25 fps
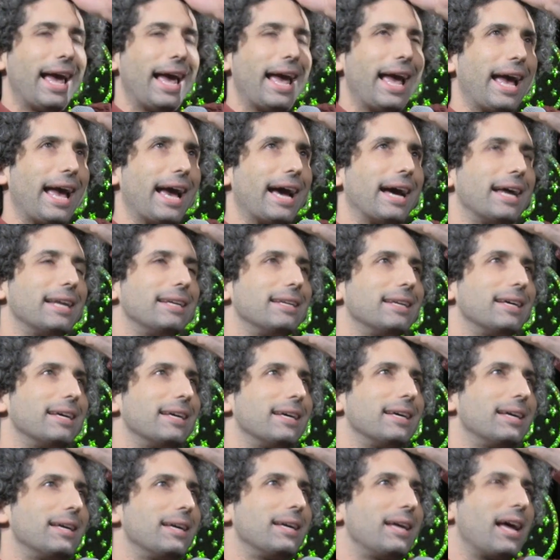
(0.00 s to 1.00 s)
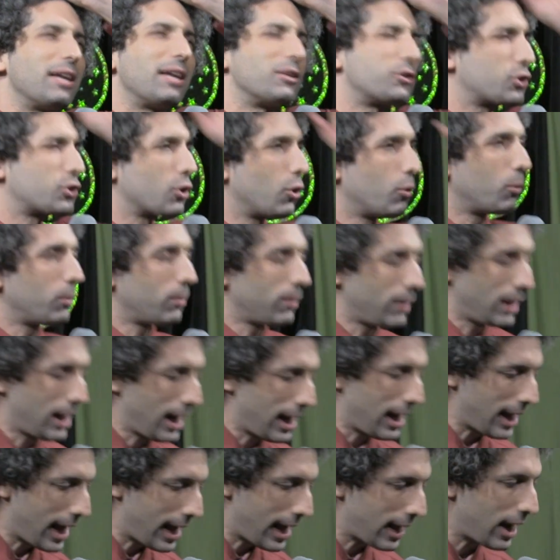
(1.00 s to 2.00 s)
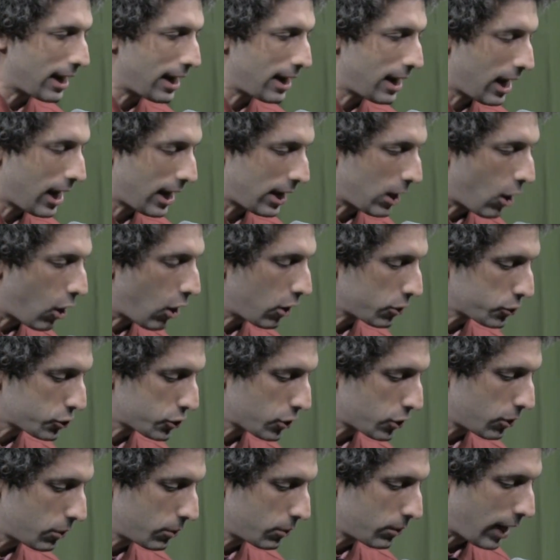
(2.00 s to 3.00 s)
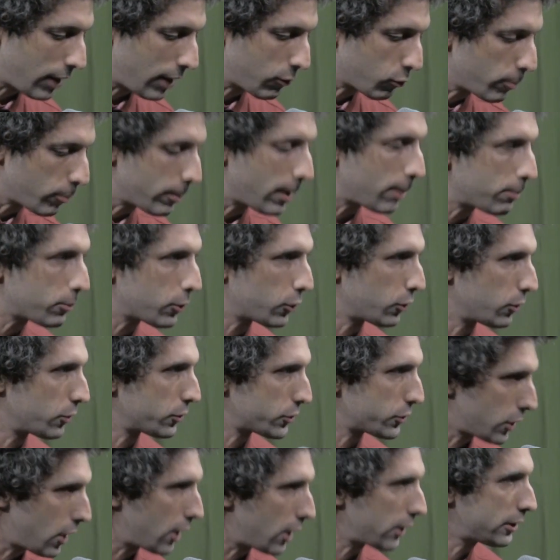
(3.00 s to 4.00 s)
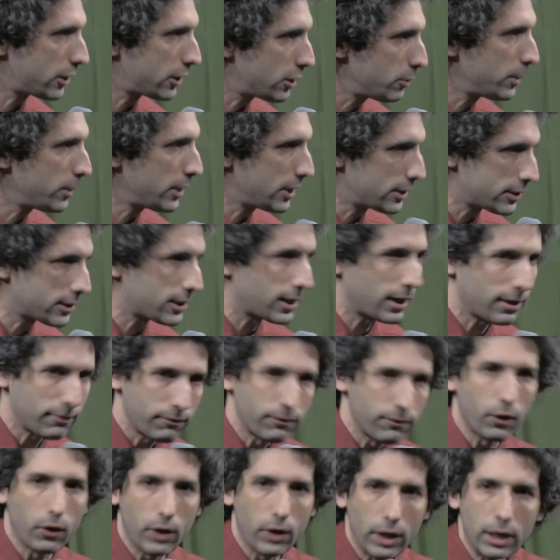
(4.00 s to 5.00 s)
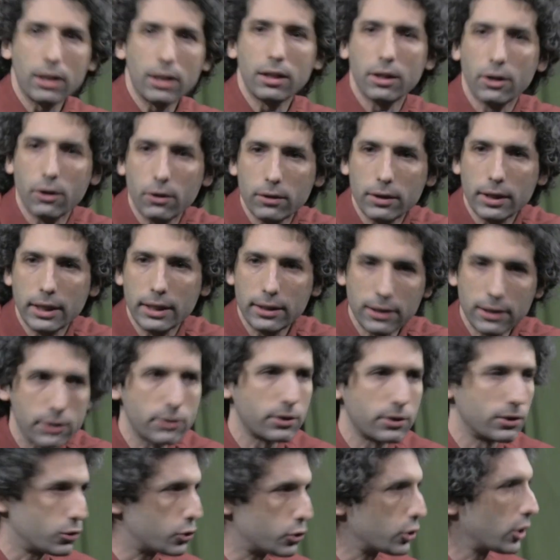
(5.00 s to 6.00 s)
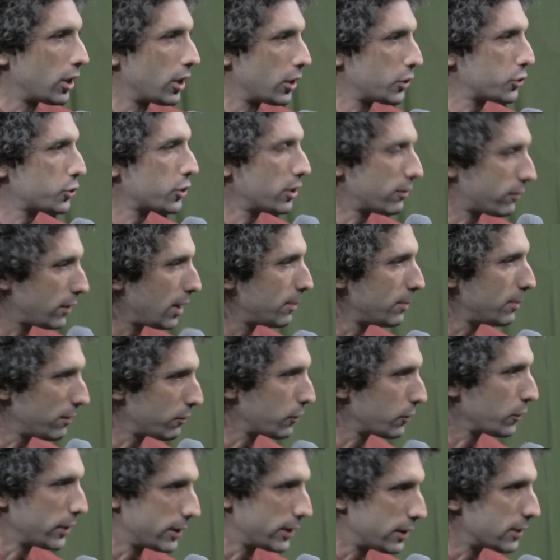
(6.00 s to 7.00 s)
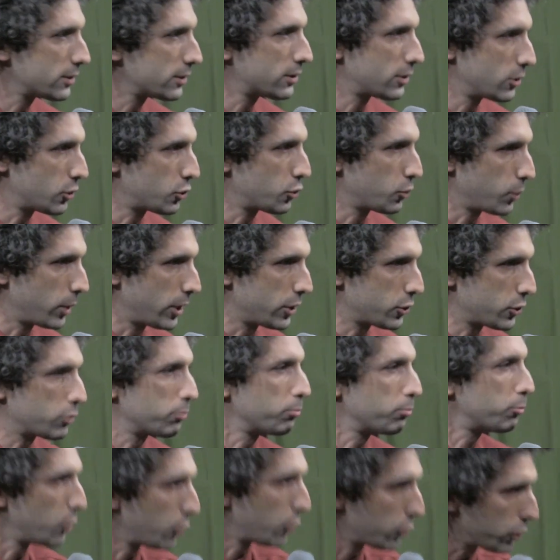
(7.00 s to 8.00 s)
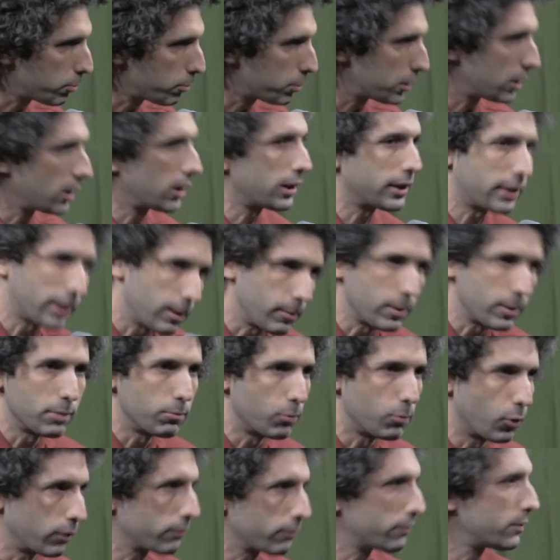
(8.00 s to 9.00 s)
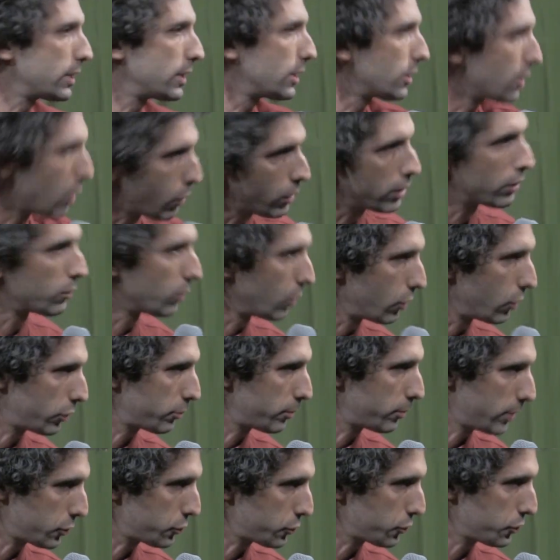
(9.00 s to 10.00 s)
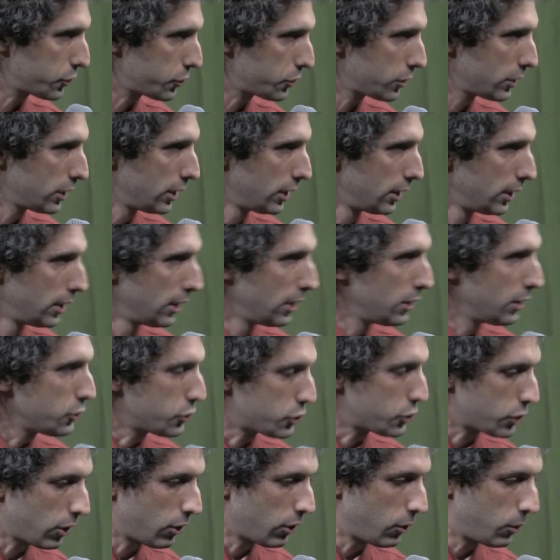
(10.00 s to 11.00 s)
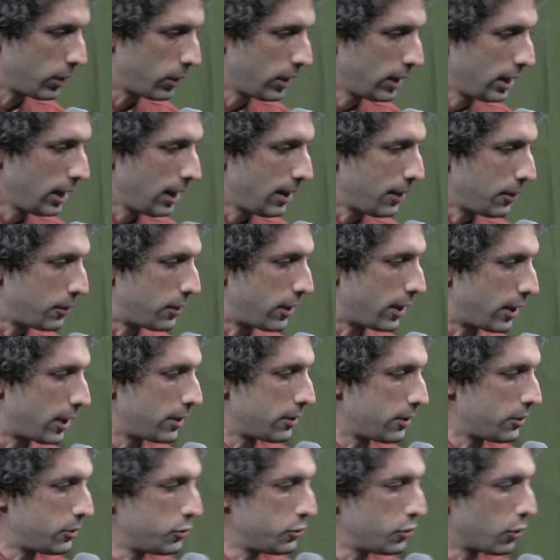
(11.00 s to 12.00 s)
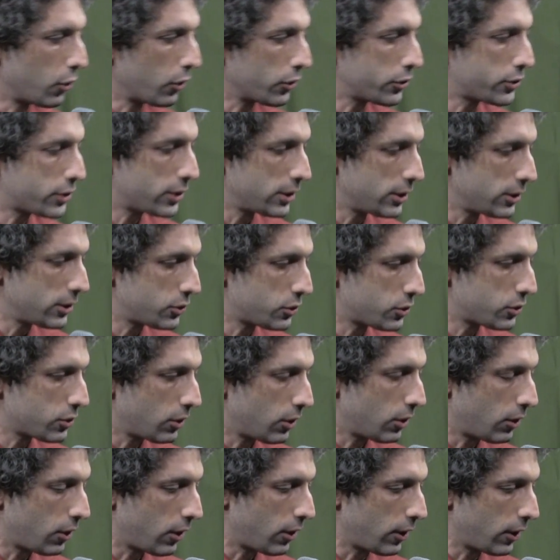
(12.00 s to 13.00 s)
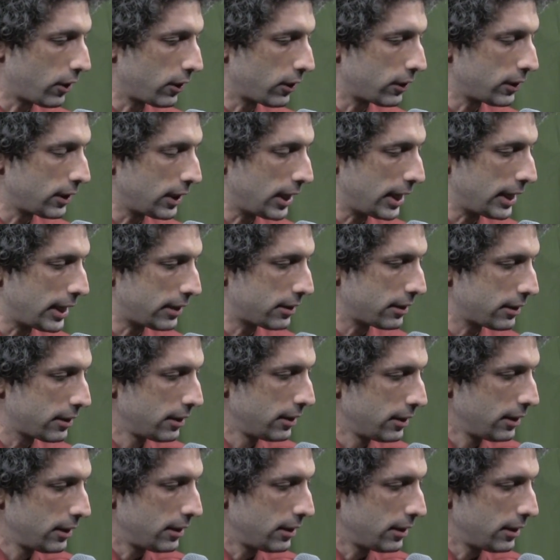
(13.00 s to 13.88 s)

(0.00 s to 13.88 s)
and I remember her talking to me and saying very clearly, listen, Josh, if I'm ever in this situation, pull the plug, give me the morphine, no heroic measures. So the nurses are like,